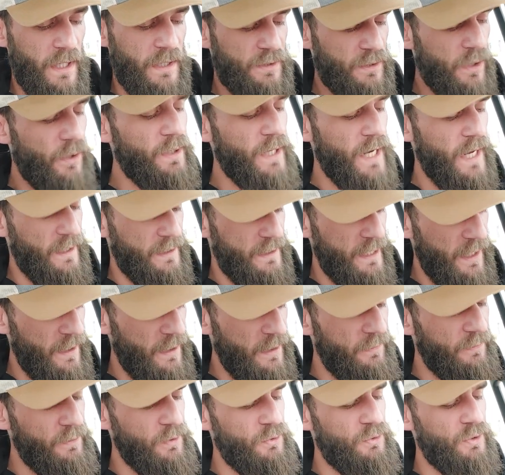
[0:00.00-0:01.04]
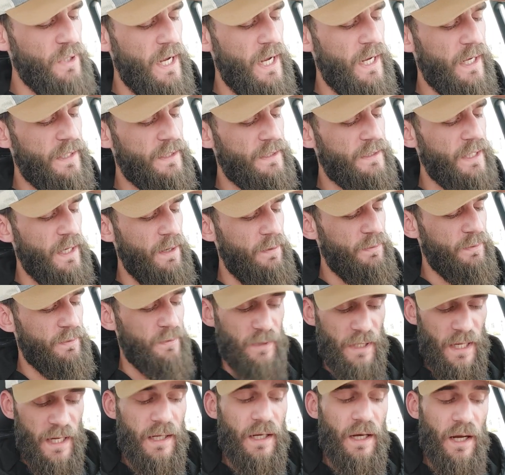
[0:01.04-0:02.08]
So yeah, Tale of Two Dragons.
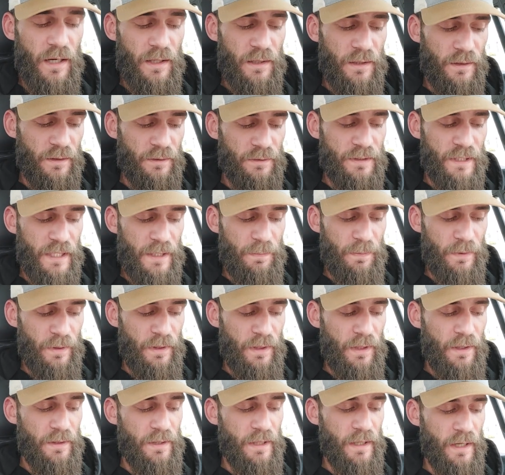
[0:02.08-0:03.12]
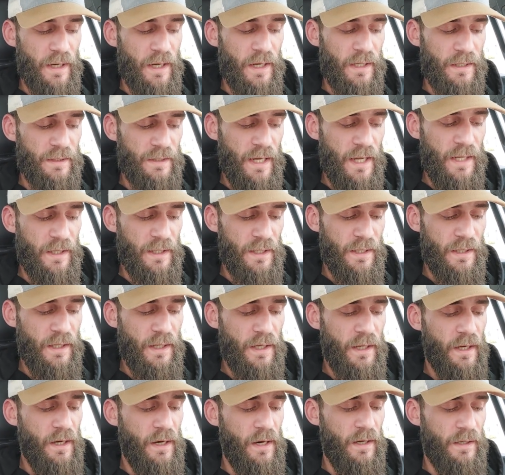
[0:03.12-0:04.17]
That got a little deeper than I intended,
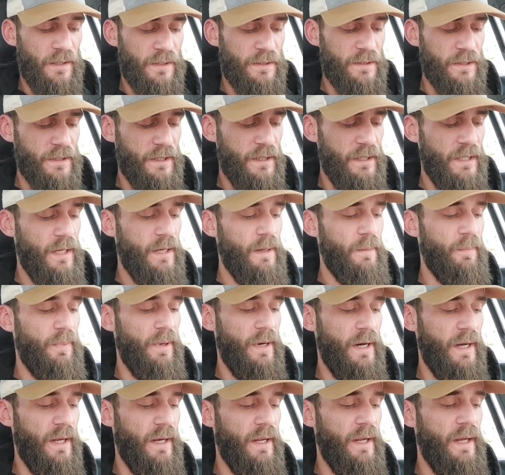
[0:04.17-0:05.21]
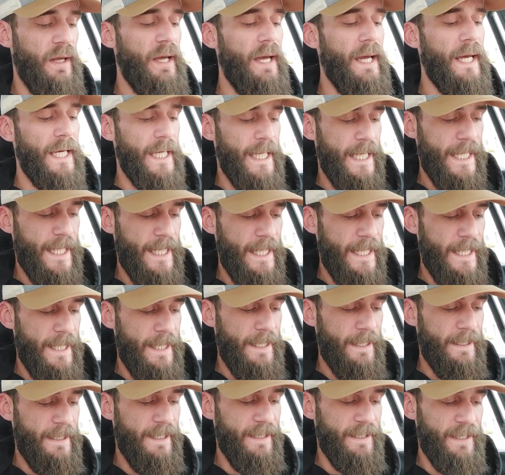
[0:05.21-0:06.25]
honestly, but
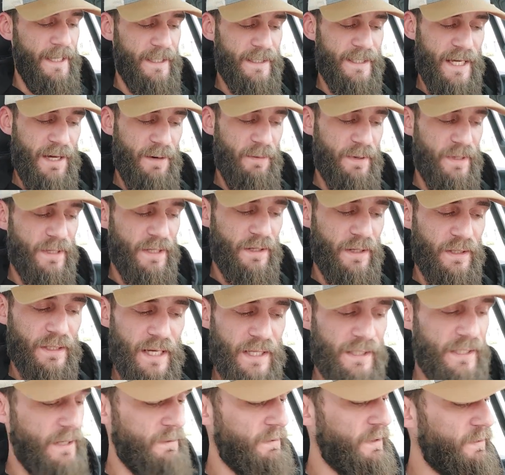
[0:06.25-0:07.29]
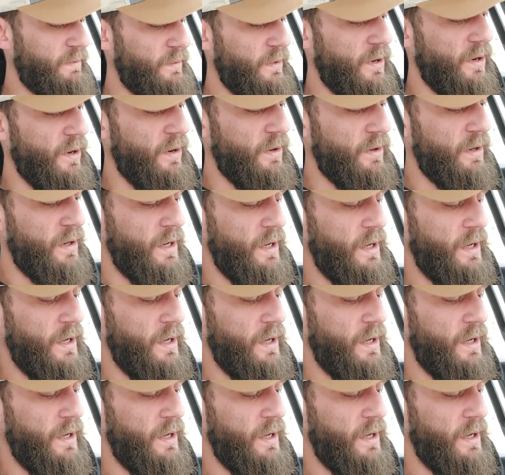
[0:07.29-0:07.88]
that's how we roll.